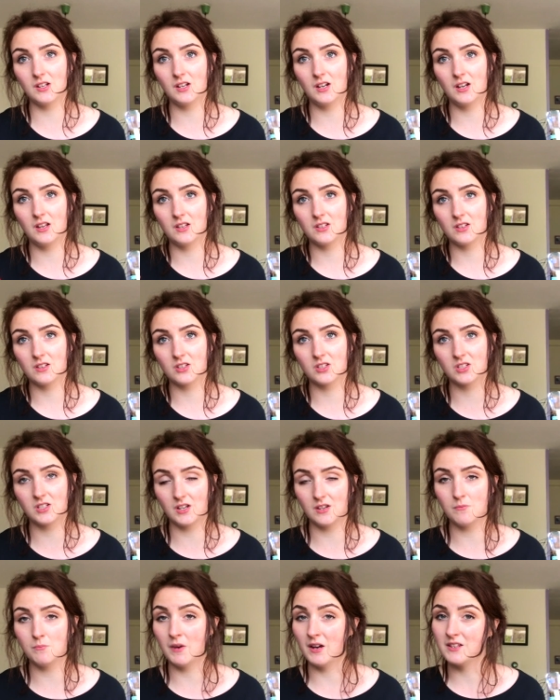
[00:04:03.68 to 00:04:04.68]
a
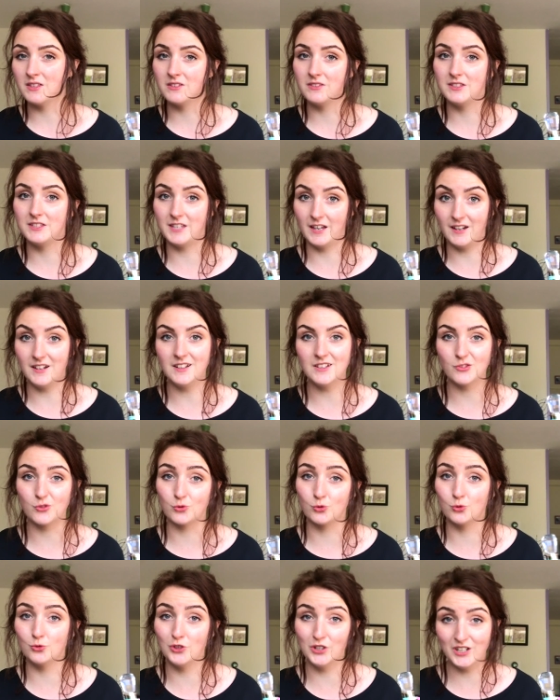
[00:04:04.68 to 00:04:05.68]
scent my dad
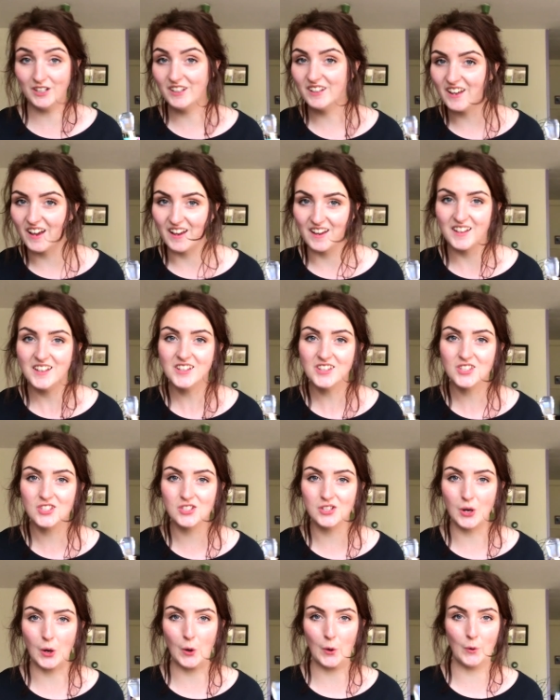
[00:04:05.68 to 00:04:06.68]
really hates.
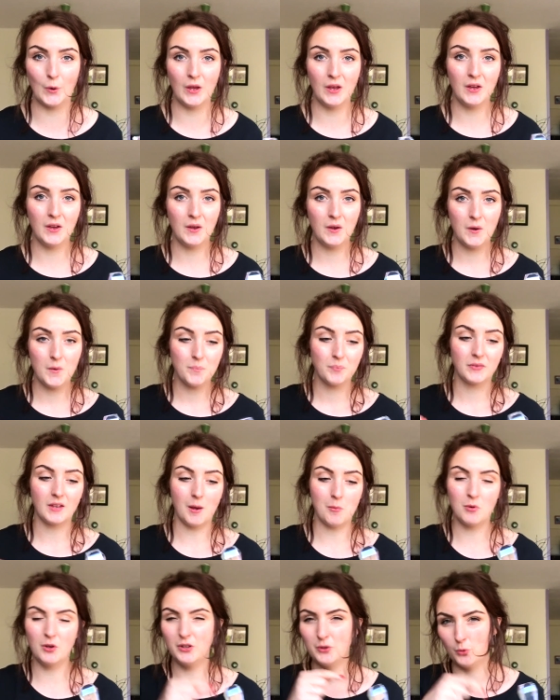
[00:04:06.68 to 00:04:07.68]
So
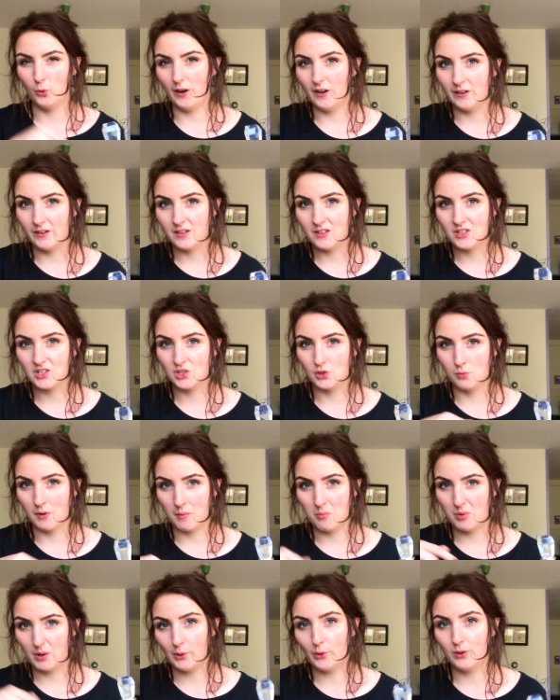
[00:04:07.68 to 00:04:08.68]
I'm gonna wear this to my
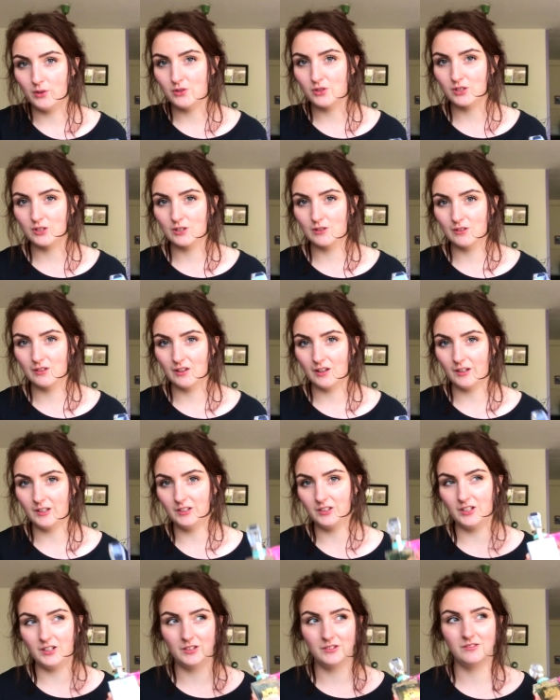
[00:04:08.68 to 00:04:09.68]
parents
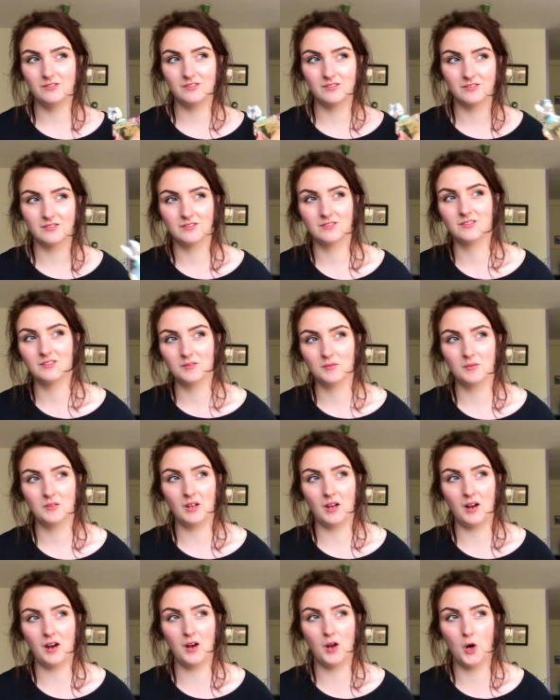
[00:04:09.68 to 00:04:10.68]
and then
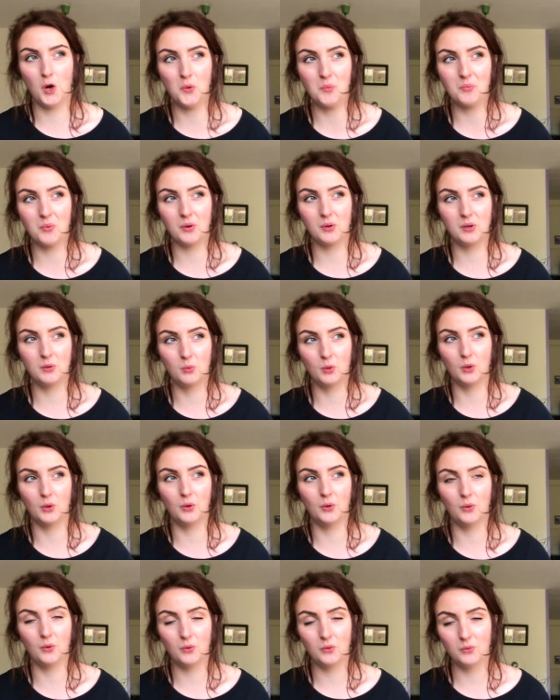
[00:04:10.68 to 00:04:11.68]
I hope he
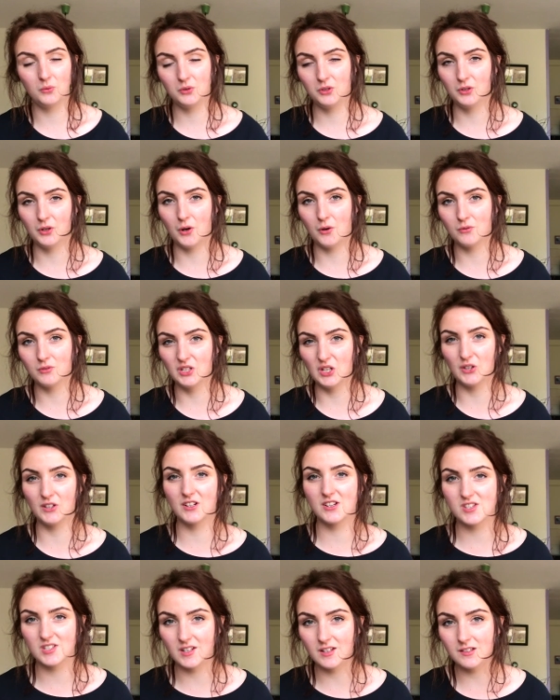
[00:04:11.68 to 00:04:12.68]
will, you know,
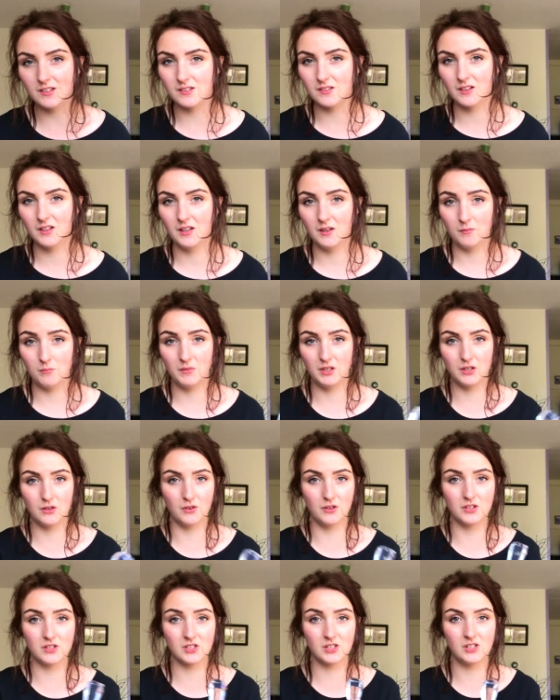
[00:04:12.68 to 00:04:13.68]
notice it.
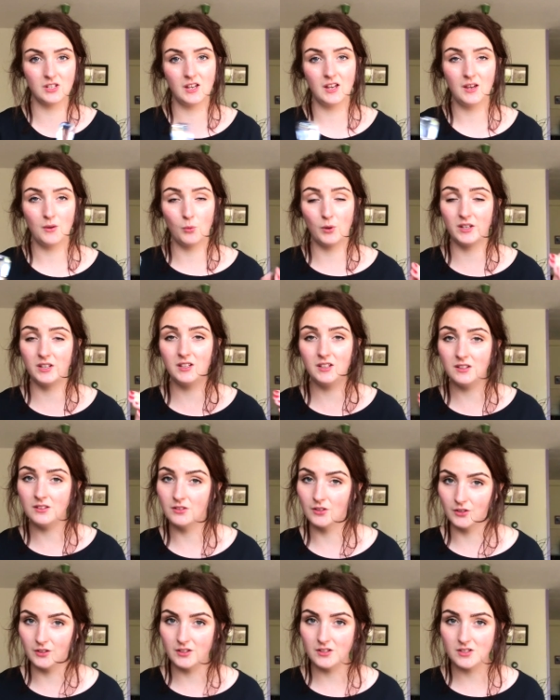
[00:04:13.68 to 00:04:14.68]
Because when he
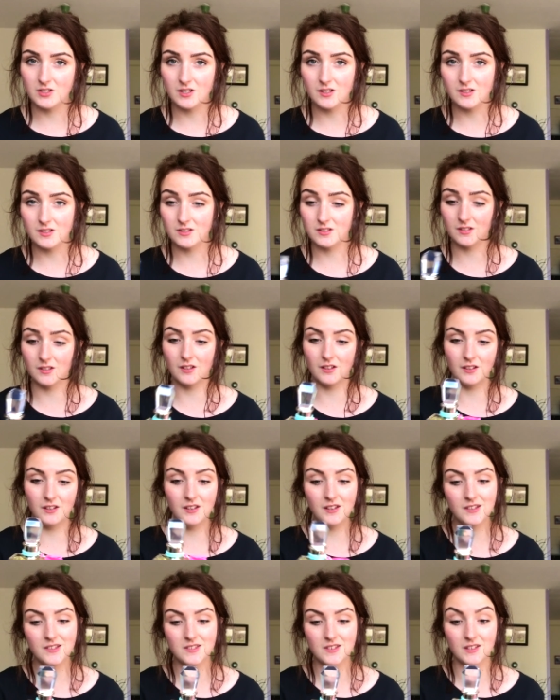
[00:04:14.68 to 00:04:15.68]
notices
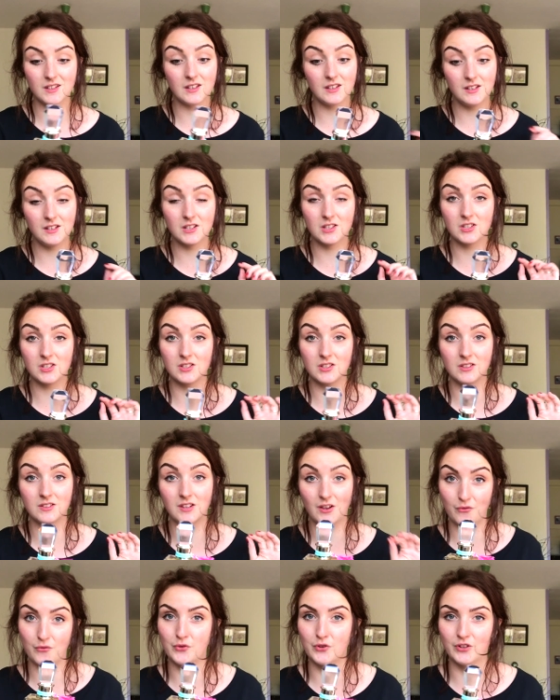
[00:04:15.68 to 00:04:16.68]
it, it's
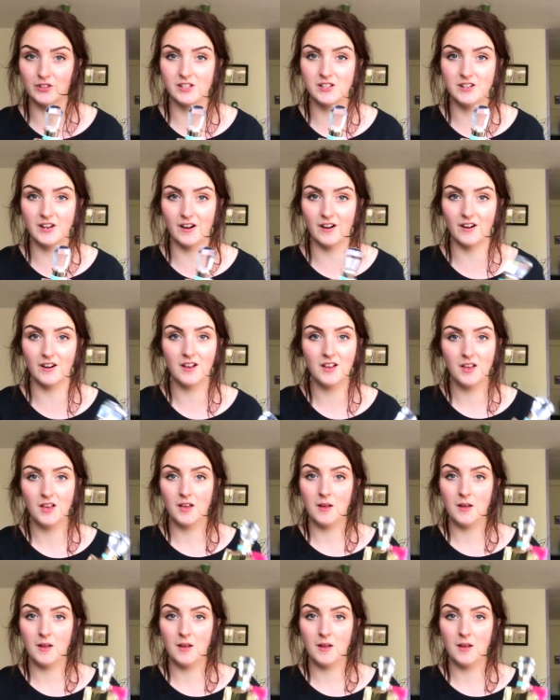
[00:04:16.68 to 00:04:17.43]
definitely there.